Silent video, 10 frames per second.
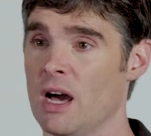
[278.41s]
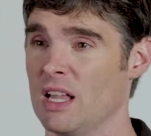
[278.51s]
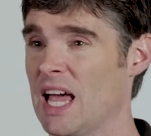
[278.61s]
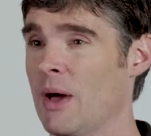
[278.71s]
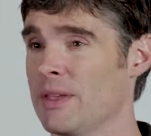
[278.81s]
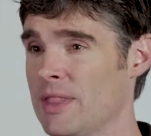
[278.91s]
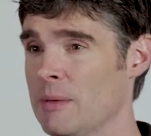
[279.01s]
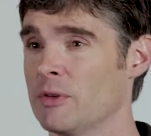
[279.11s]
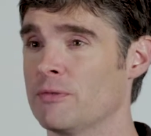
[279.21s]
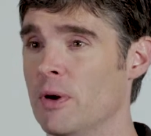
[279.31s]
allowing
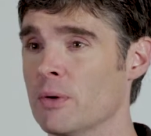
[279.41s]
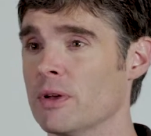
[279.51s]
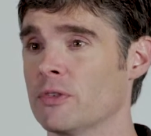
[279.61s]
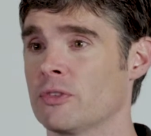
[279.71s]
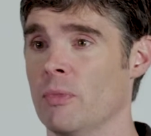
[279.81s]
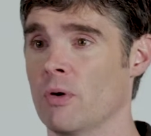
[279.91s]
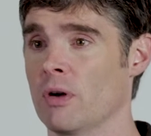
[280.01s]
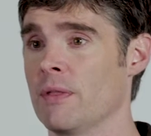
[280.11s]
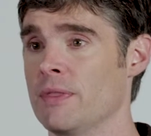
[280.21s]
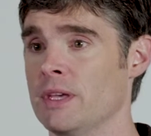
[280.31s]
them to focus
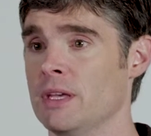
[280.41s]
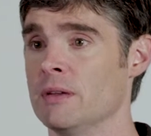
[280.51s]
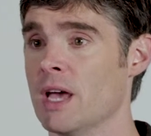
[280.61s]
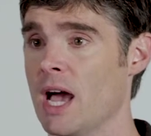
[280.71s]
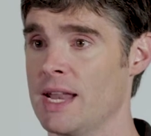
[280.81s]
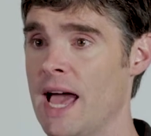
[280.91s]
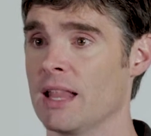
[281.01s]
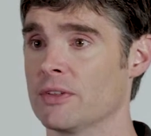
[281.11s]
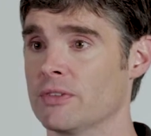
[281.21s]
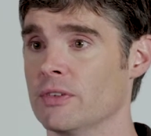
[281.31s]
more on the
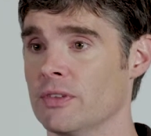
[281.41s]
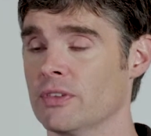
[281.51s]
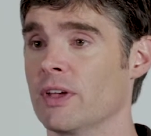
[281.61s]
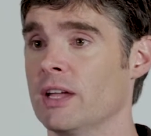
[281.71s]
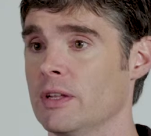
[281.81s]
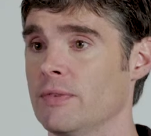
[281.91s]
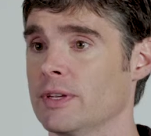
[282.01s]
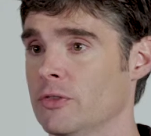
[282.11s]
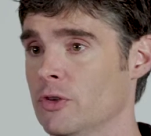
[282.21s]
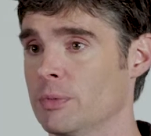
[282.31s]
analysis and
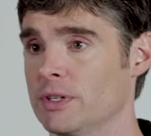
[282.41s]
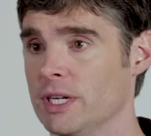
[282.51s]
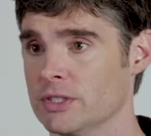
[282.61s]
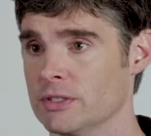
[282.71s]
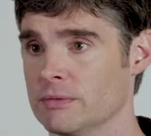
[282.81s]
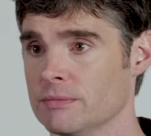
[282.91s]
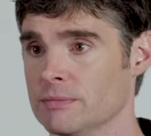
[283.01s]
scientific interpretation.